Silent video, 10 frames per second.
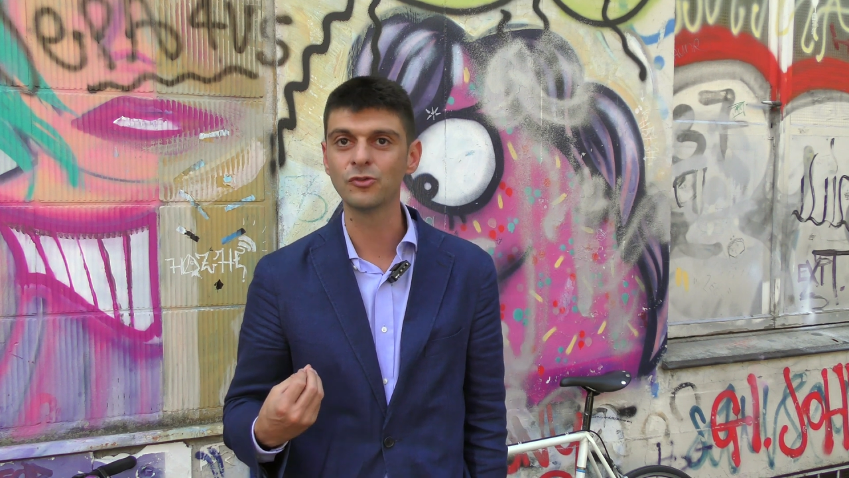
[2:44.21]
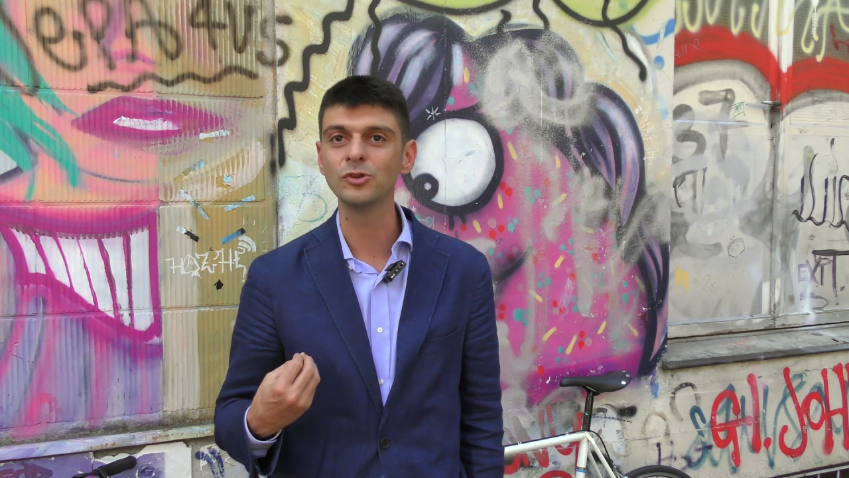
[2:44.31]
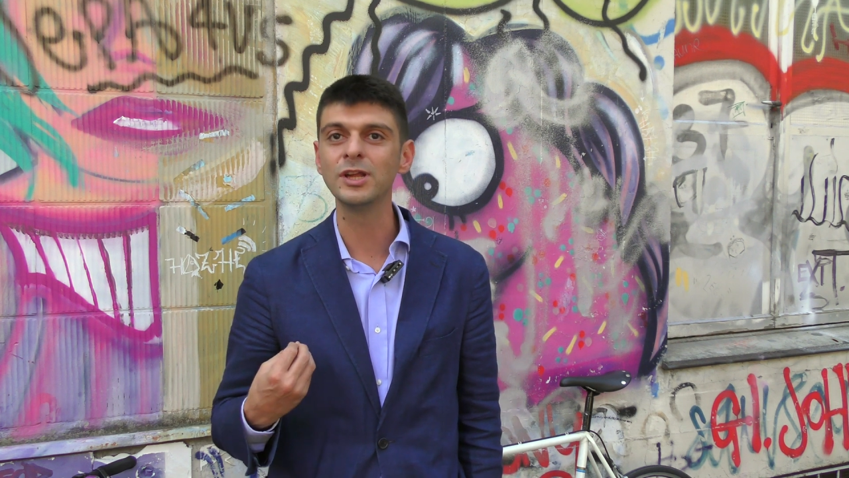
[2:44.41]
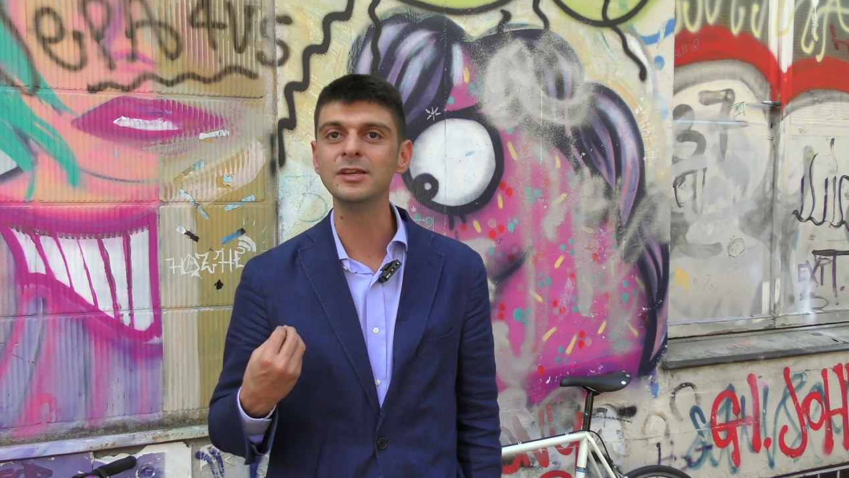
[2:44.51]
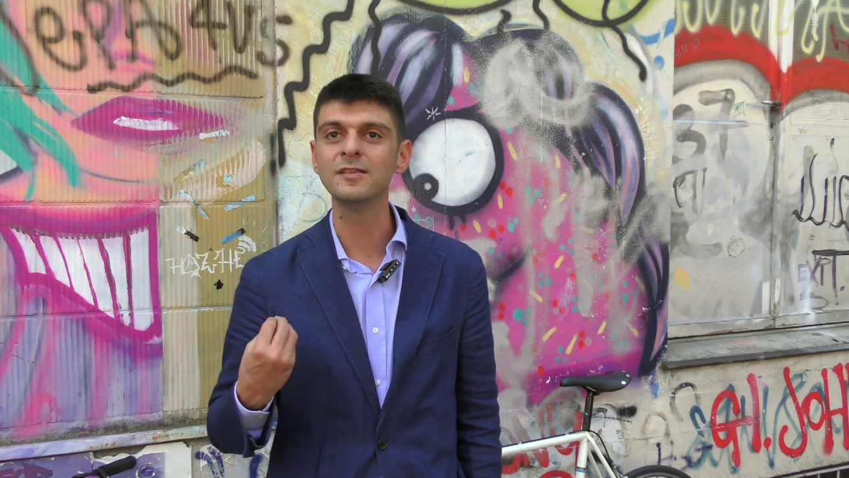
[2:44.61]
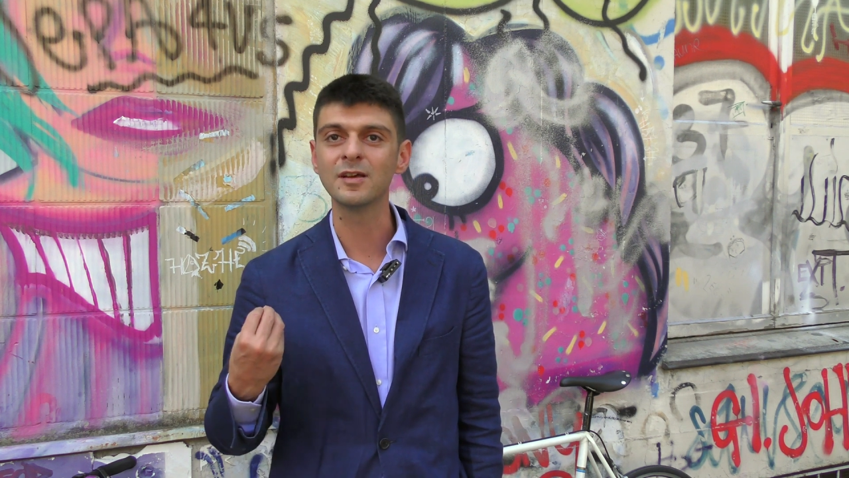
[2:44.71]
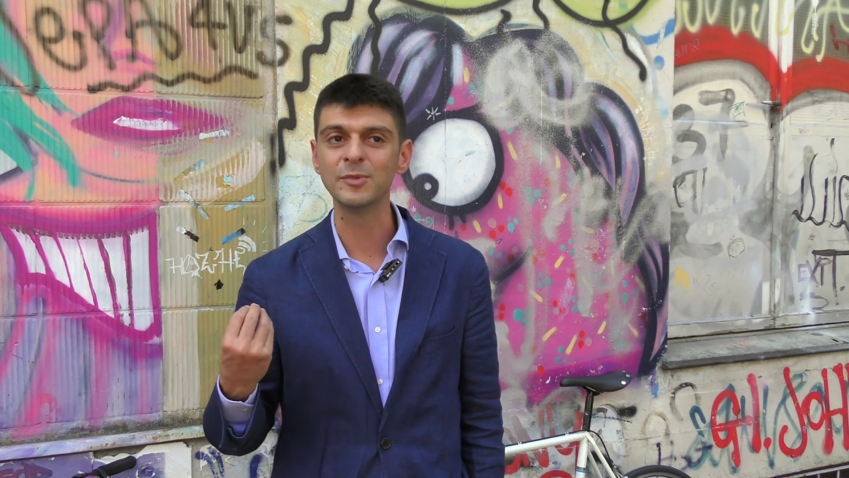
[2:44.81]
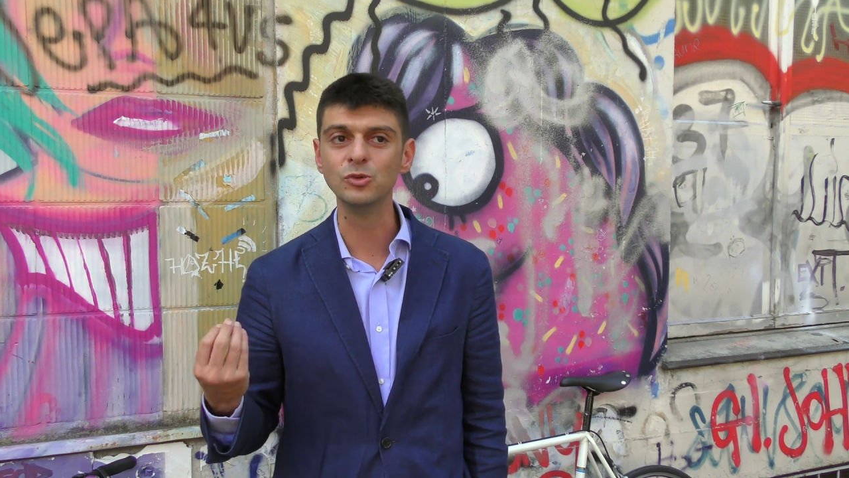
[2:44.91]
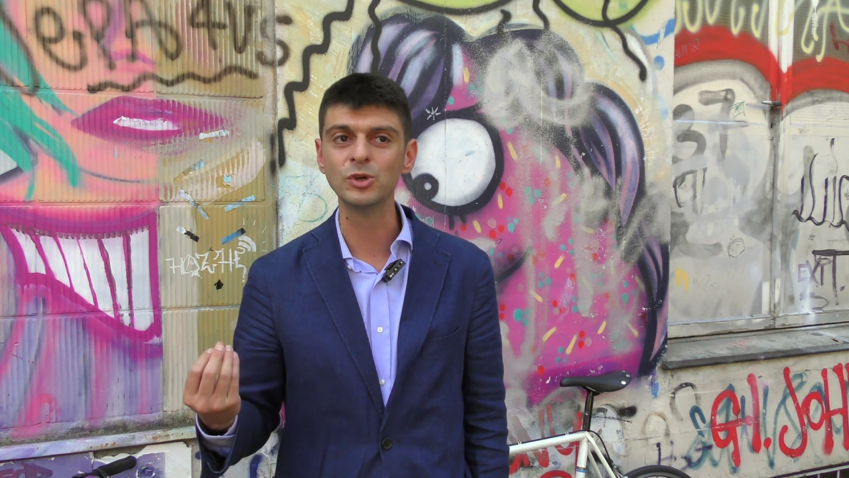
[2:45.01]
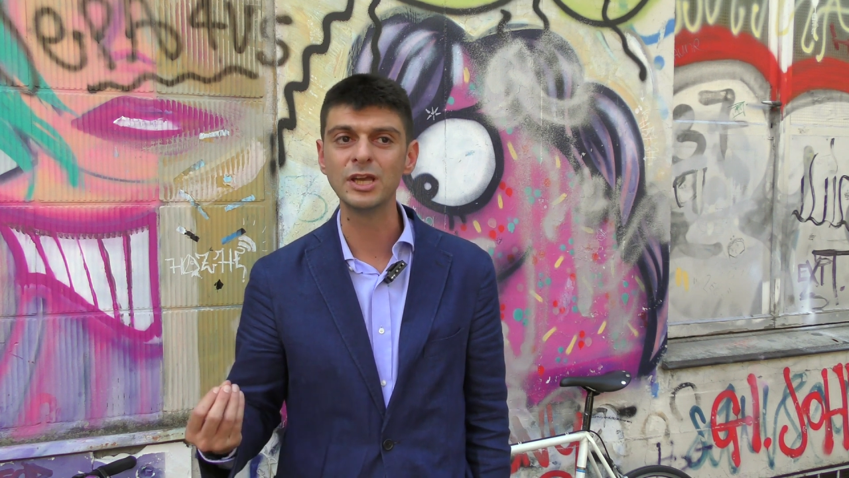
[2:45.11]
So they need some
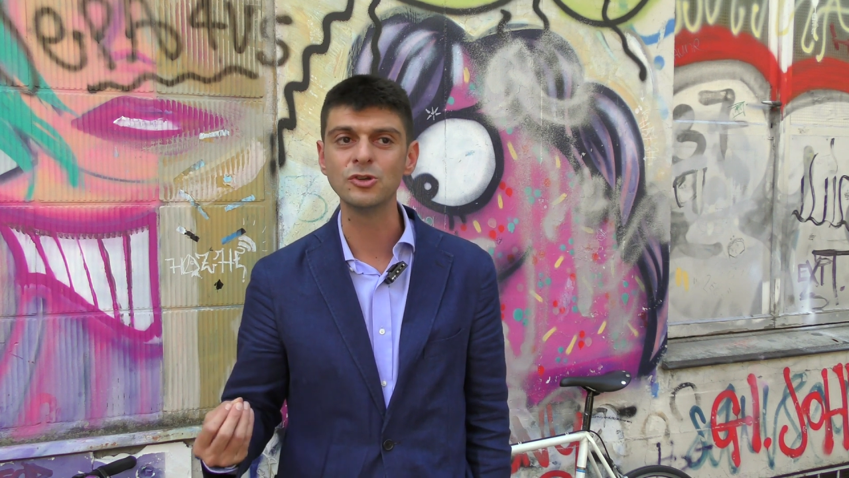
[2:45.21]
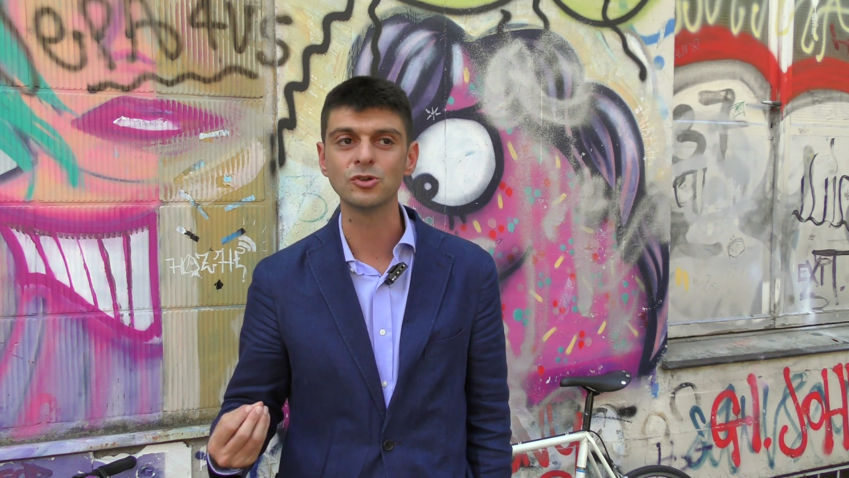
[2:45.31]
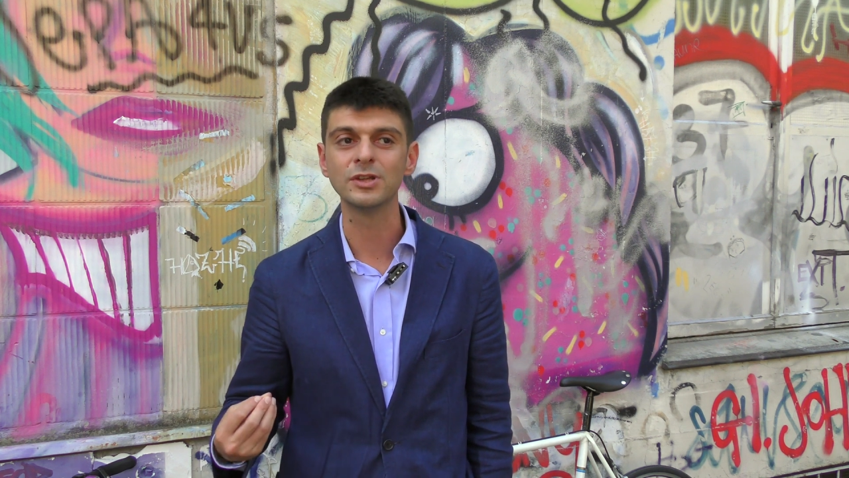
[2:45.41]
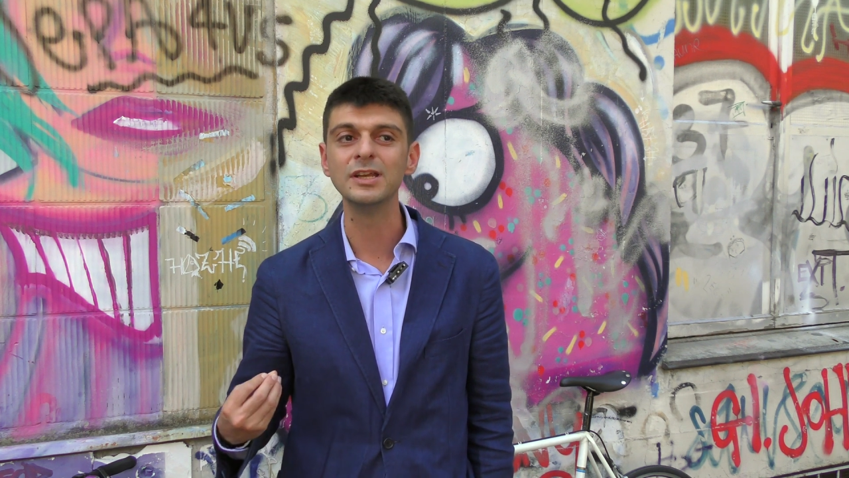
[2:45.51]
education.